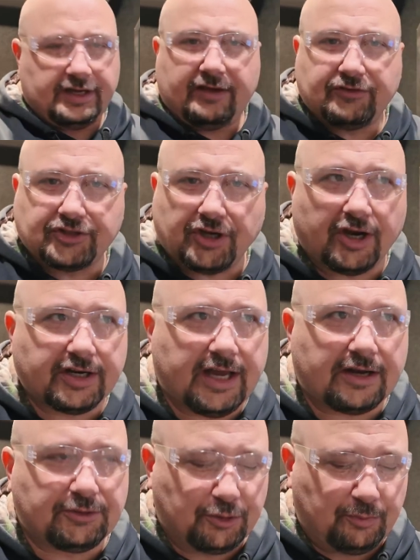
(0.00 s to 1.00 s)
I have the target
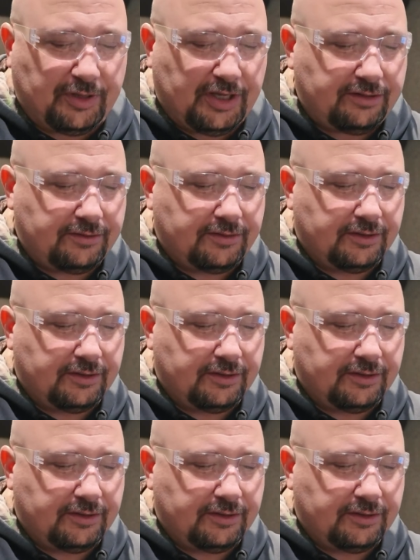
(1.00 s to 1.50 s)
out a little bit.